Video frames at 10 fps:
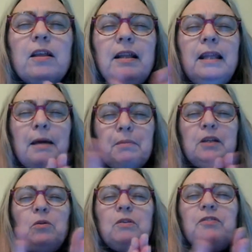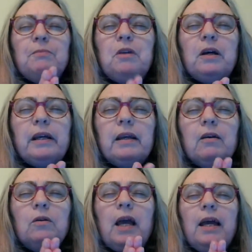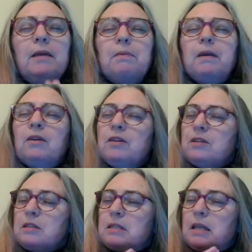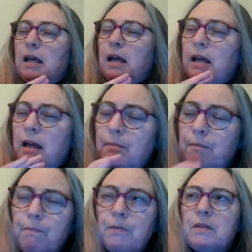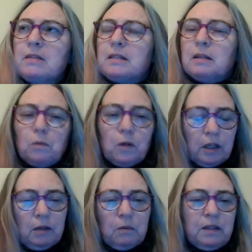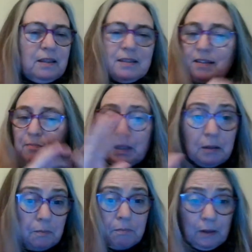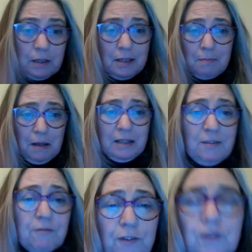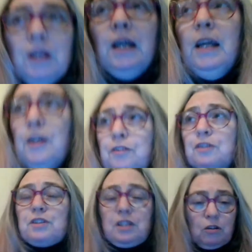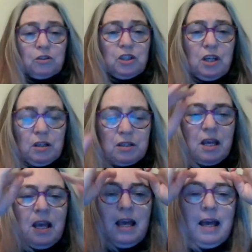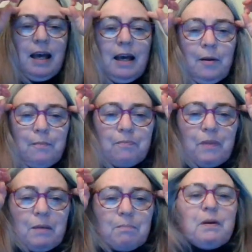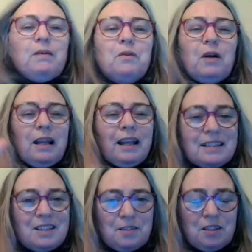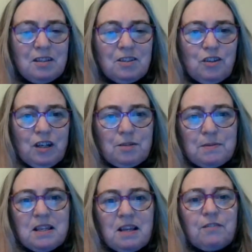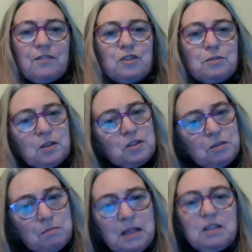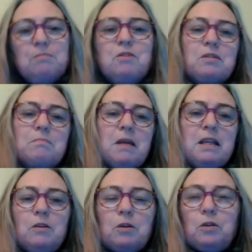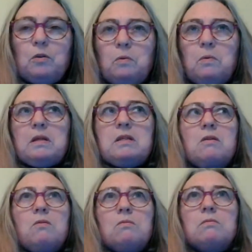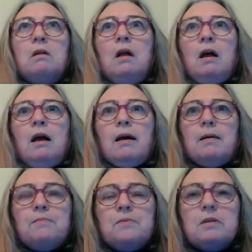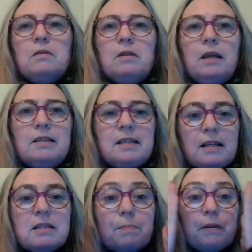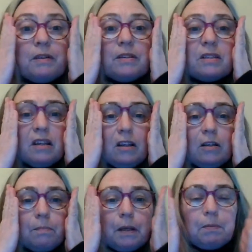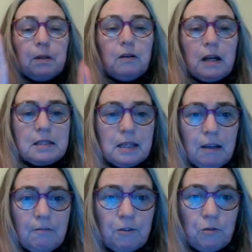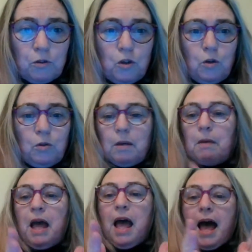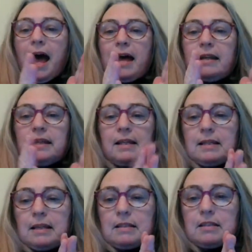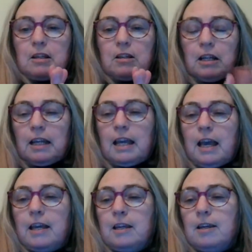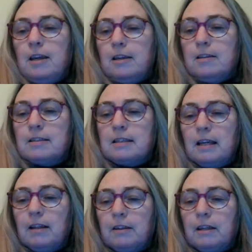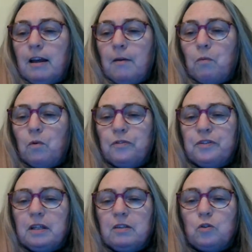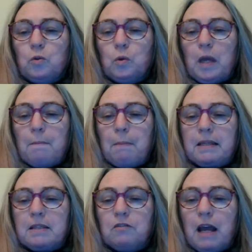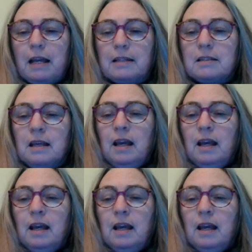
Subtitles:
let me know if I'm right, okay? Because I am still working with this. I've been a practicing medium for 30 odd years. But I like to stretch myself. Just because you're a medium doesn't mean you can always call the exact spirits that people are asking for to them. And it's certainly a skill that I'm wanting to get better at.